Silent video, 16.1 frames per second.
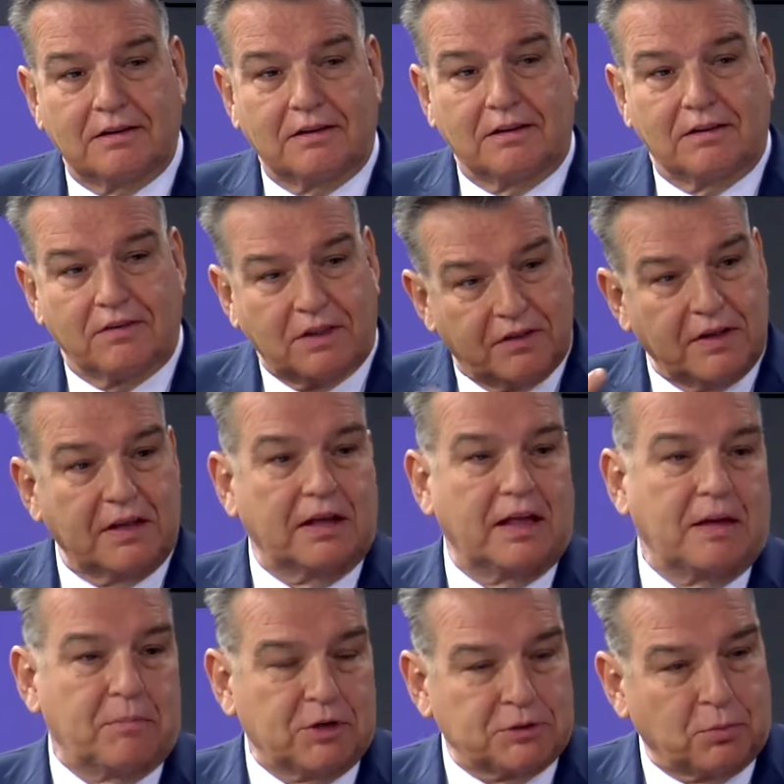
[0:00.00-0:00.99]
then
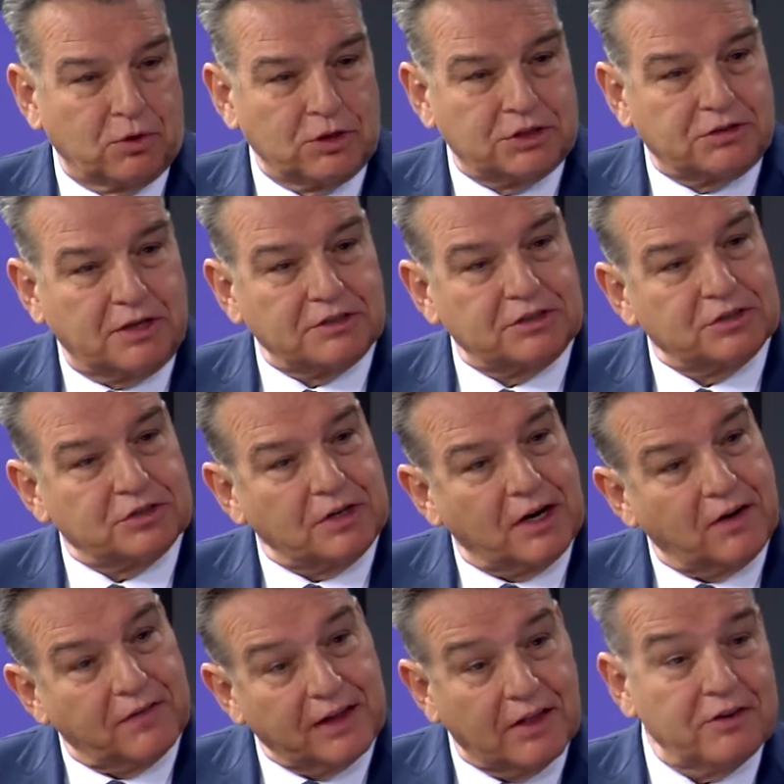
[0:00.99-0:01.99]
that puts more stress and strain
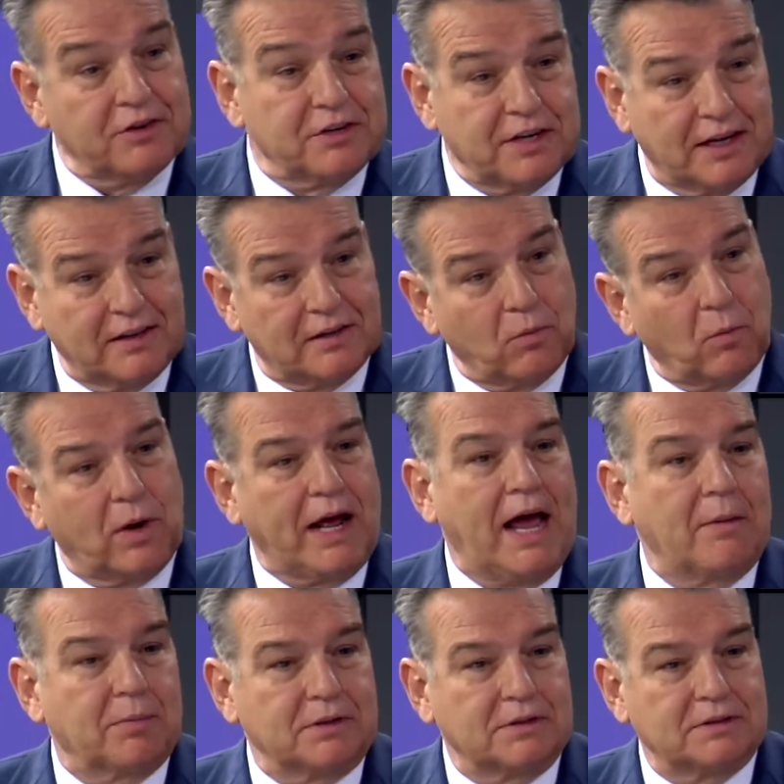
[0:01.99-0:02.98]
on the other teeth, and what
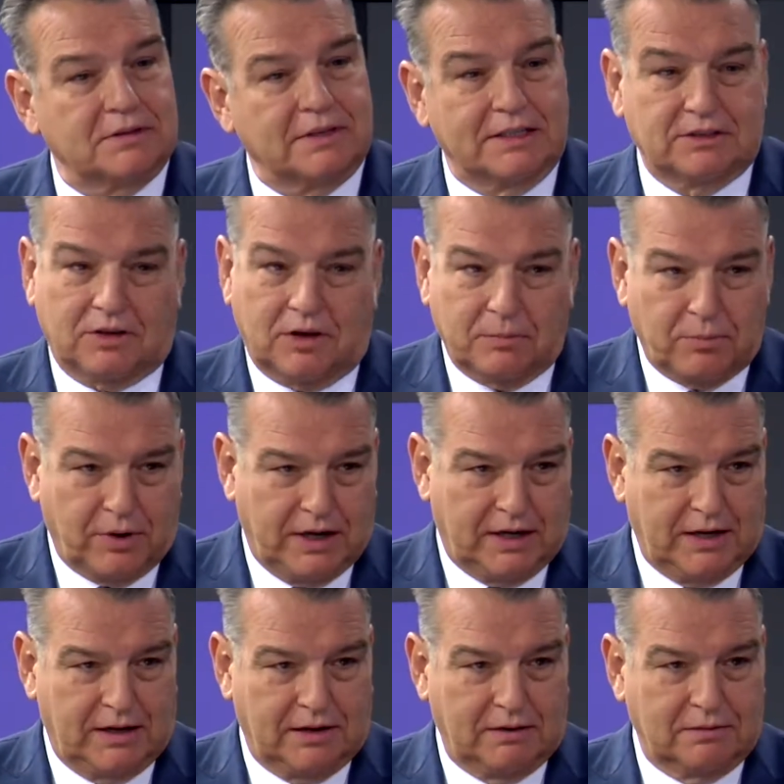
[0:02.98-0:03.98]
happens? They start
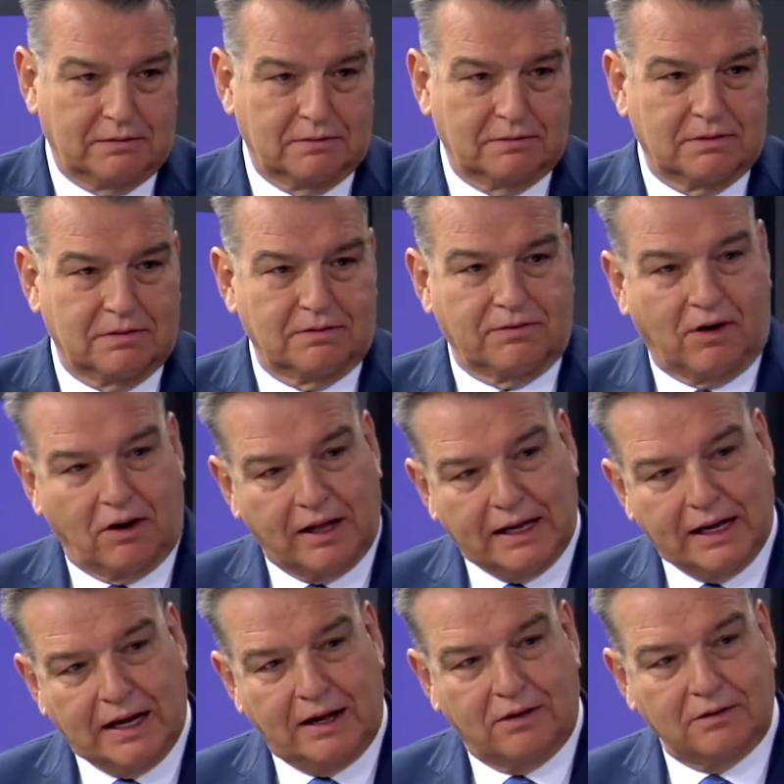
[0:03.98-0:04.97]
breaking, falling
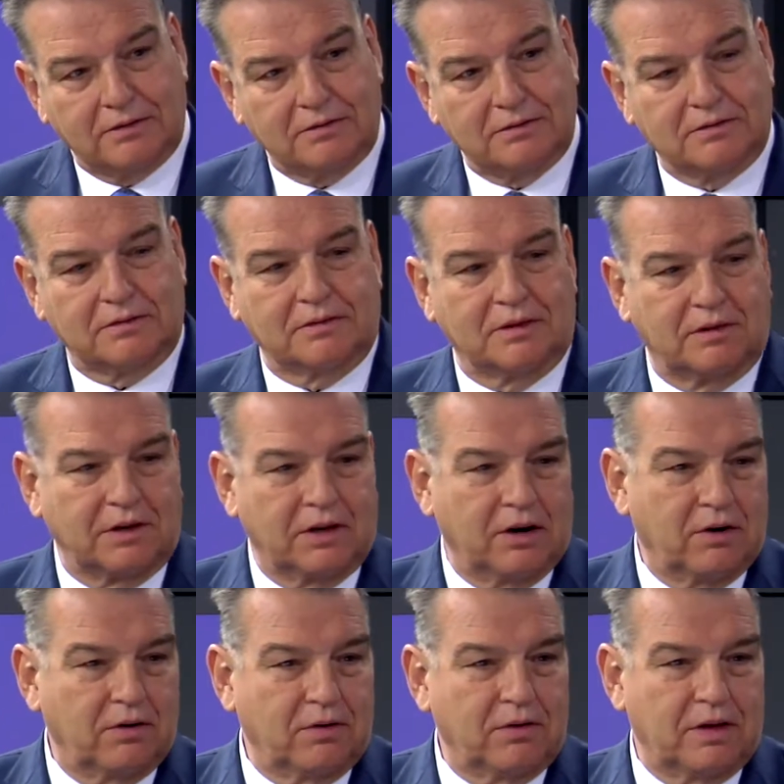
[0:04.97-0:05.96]
out.
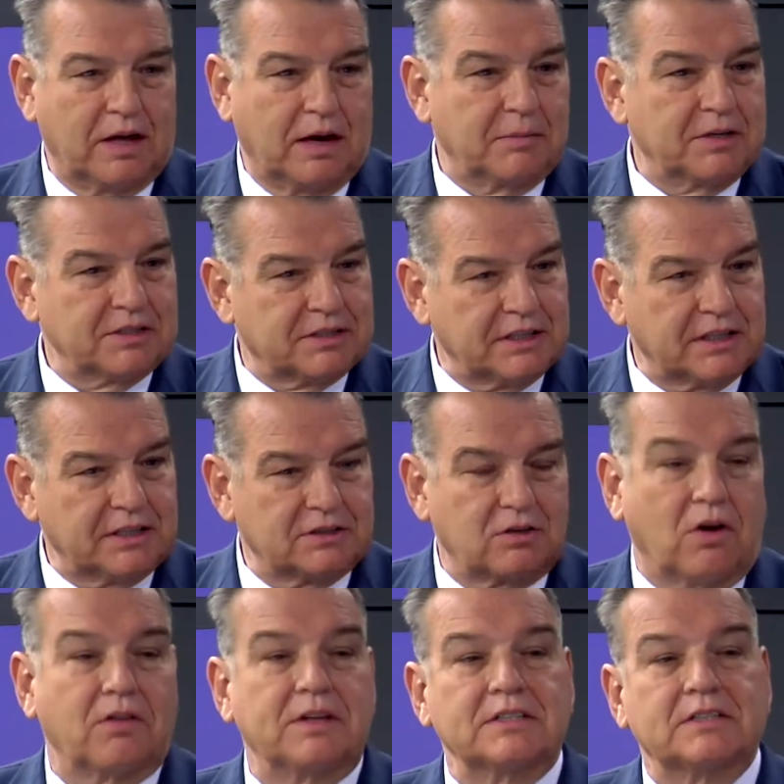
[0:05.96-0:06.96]
Gum disease,
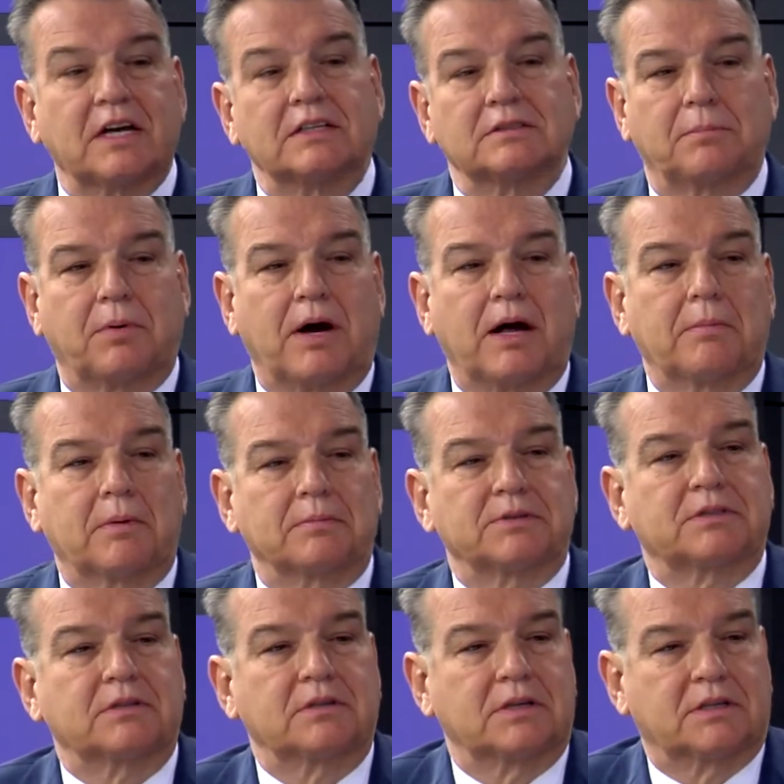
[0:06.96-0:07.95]
all these kinds of problems
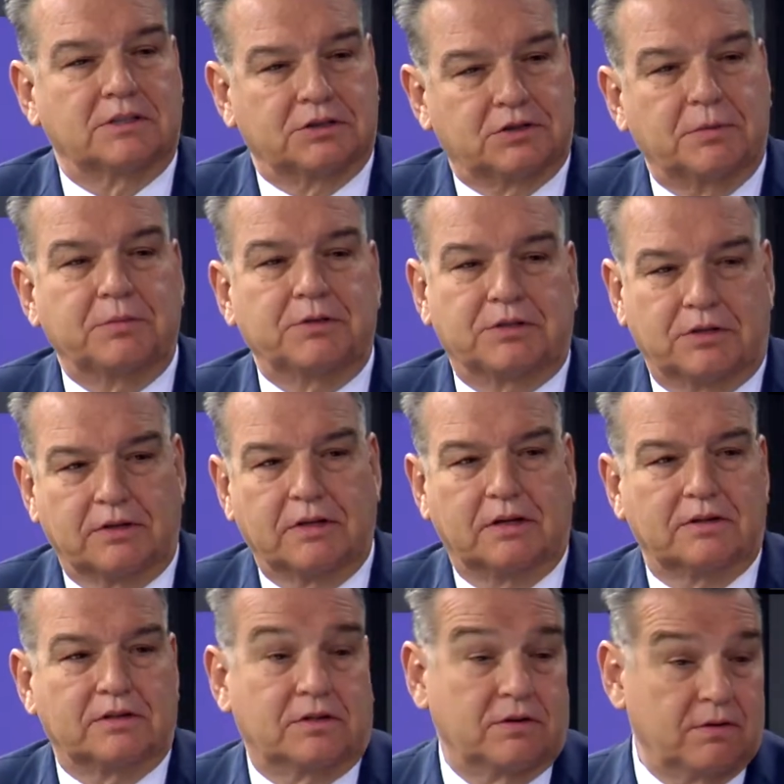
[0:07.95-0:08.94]
contribute
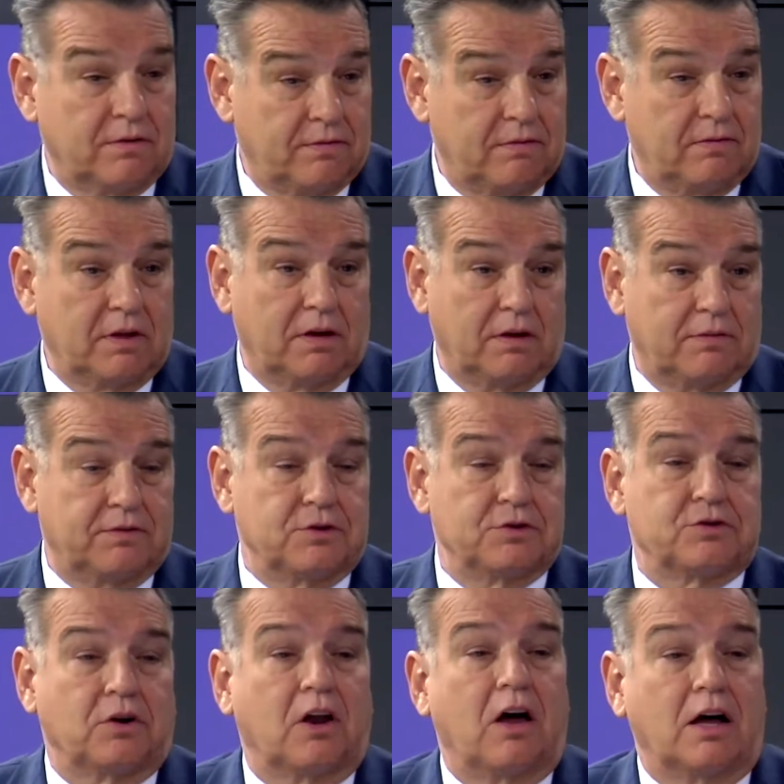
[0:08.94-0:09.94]
to
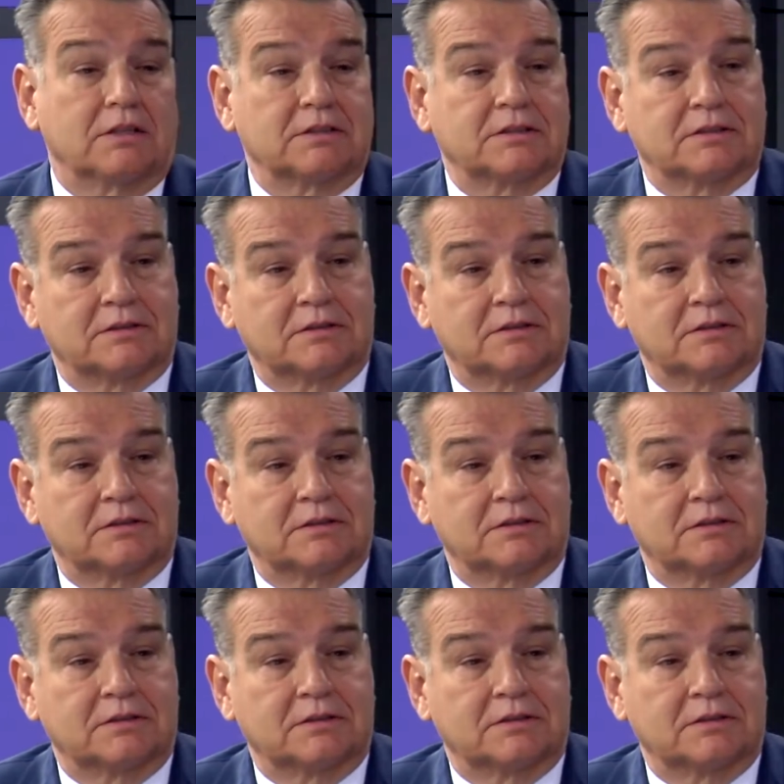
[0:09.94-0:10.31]
future loss.